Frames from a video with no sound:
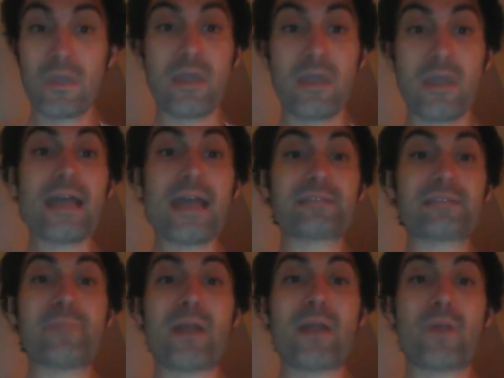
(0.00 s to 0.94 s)
Yeah, it's a
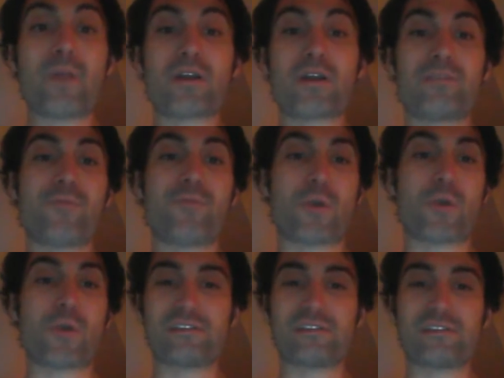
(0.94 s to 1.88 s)
bear market
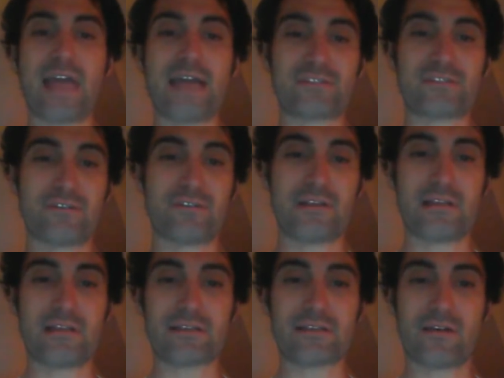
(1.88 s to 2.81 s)
fork disaster.
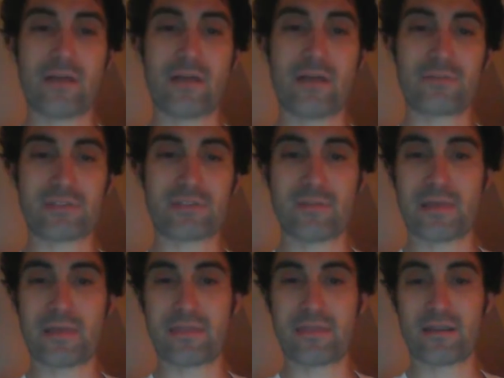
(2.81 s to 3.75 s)
That's how I would sum
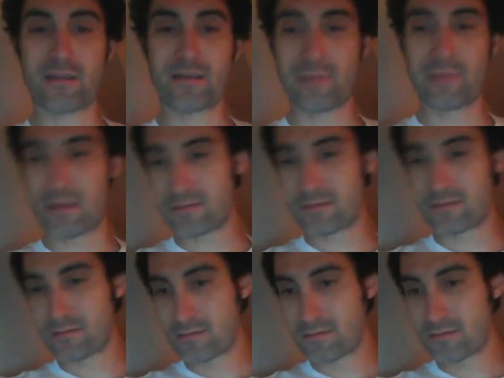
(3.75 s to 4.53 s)
that thing up as.